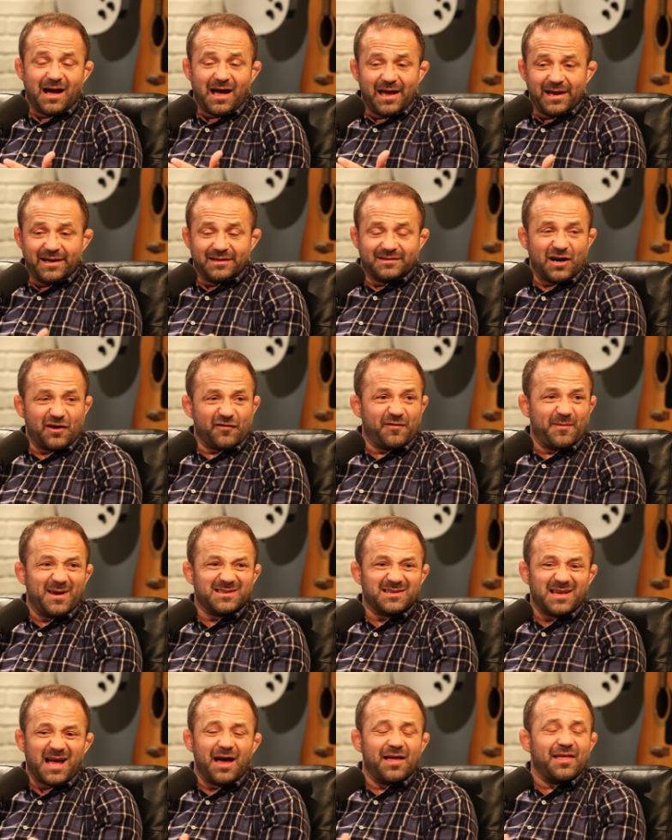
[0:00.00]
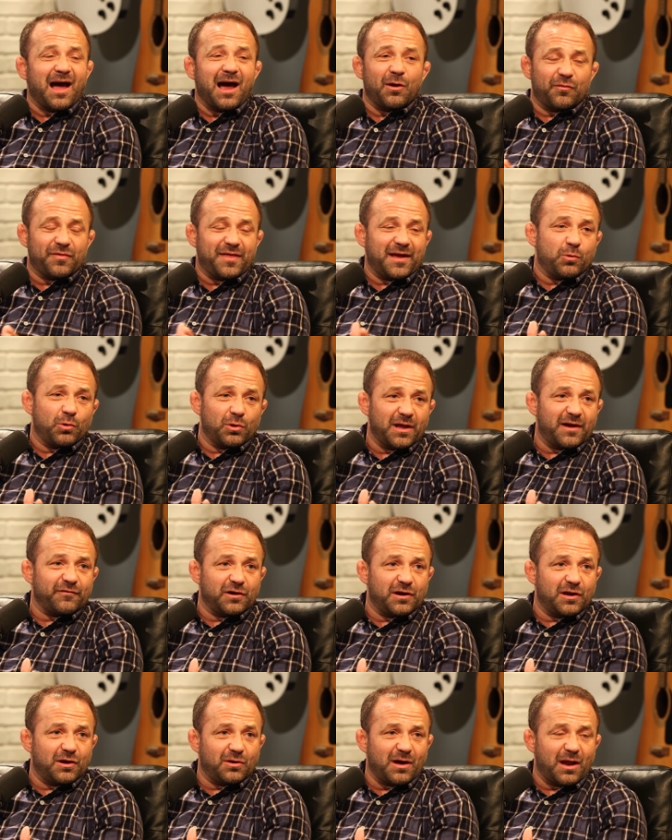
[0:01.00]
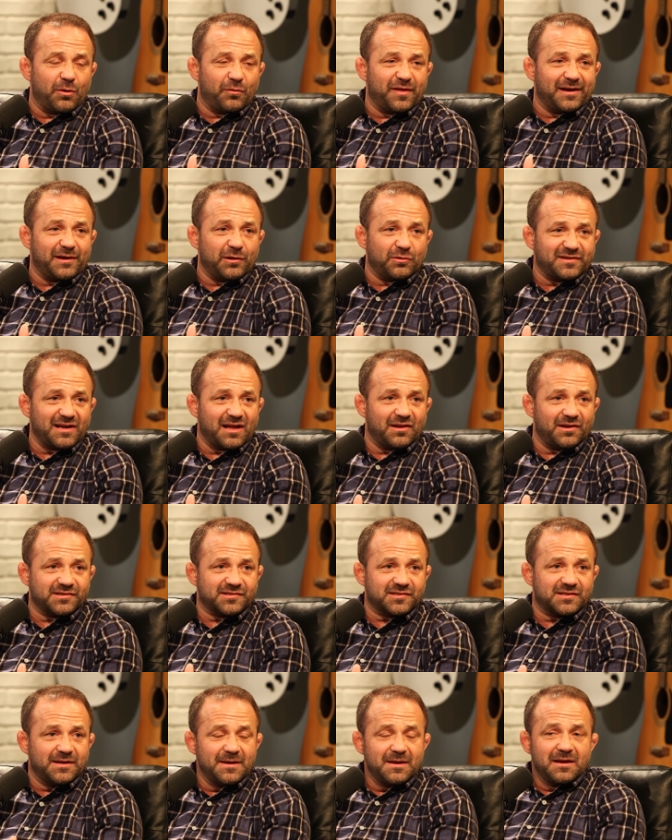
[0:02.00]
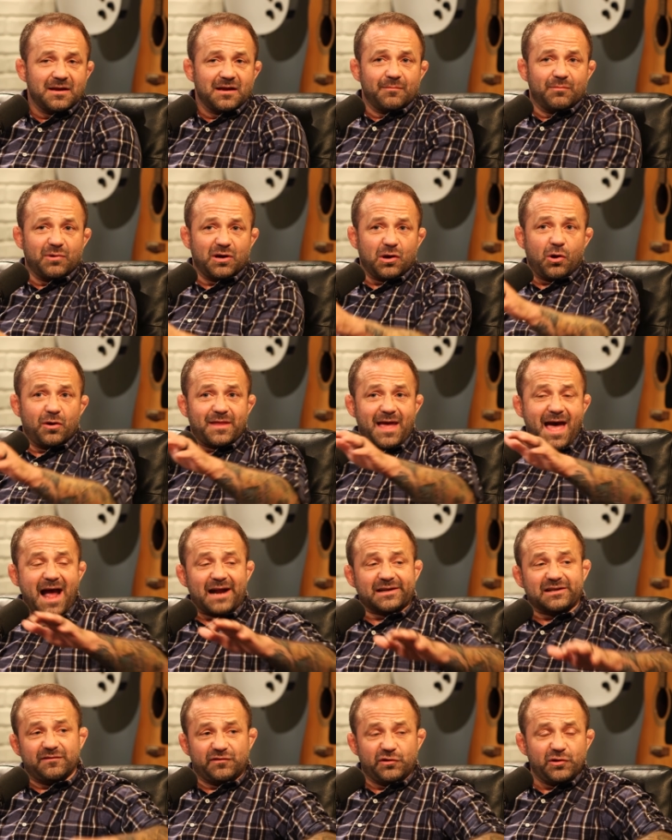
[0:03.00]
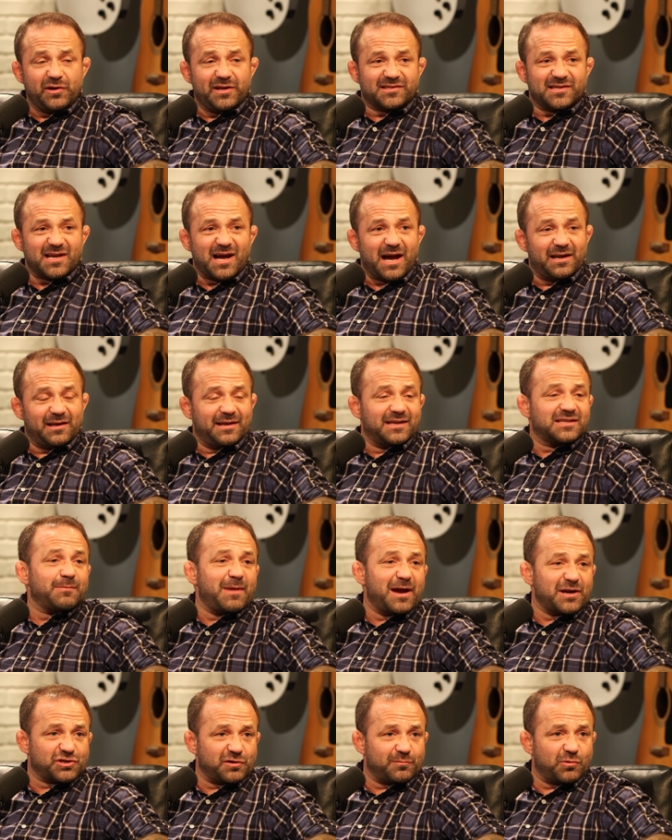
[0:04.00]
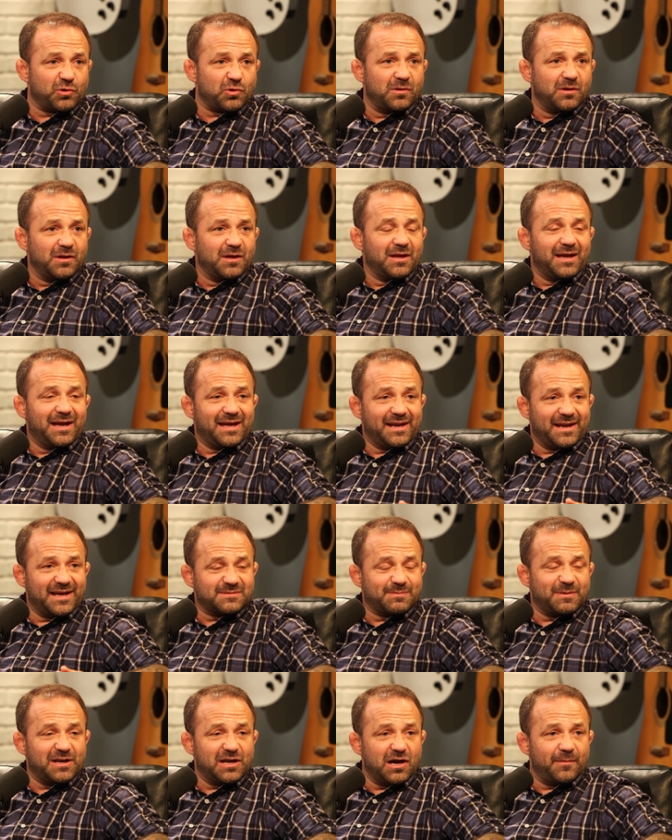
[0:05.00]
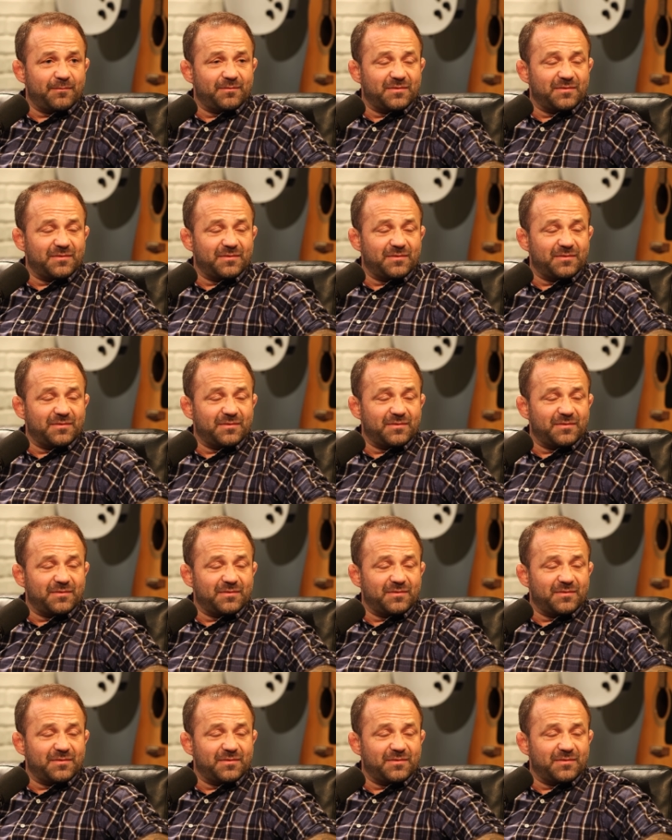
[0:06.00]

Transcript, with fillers: It terrifies. I, I don't think we'll ever know. I don't think they'll tell us. No. But on the active duty side, it's measurable, and it's been up.